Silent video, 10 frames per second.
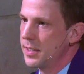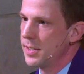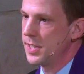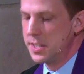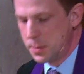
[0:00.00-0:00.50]

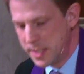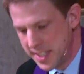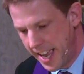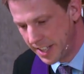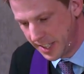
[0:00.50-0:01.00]

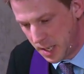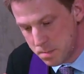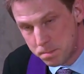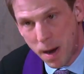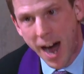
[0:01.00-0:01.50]
Sentimentality
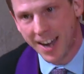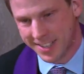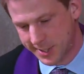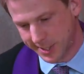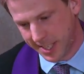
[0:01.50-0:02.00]

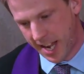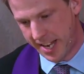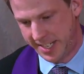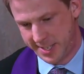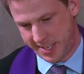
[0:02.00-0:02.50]
mocks
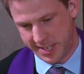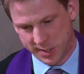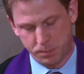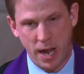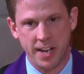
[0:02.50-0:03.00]

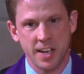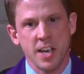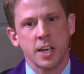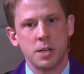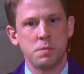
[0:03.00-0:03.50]
kindness by
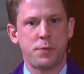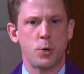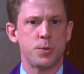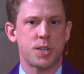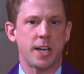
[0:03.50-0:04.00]

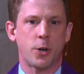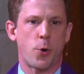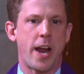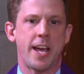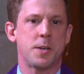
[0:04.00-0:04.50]
confusing
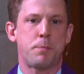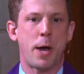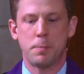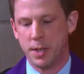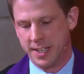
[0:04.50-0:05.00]
grand
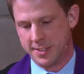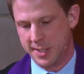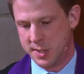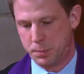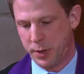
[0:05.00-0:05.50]
public
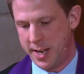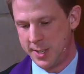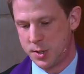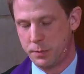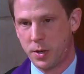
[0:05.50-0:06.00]
displays of